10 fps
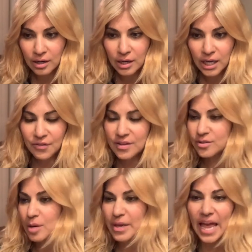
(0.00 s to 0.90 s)
If there's
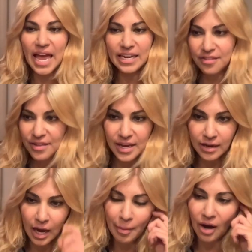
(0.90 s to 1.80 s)
going to be
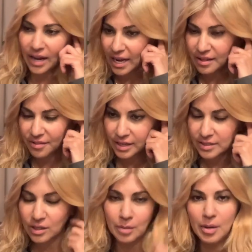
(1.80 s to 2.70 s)
anything about anything,
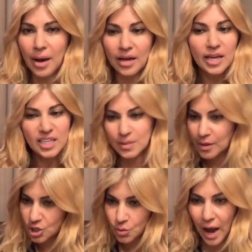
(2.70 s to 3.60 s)
it's going to be about
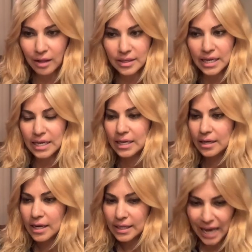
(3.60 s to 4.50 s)
spirituality and
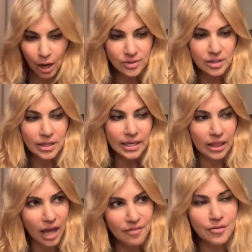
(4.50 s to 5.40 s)
counseling
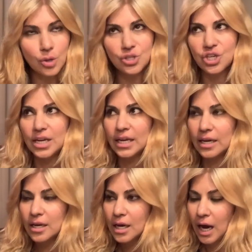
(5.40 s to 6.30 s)
and life coaching and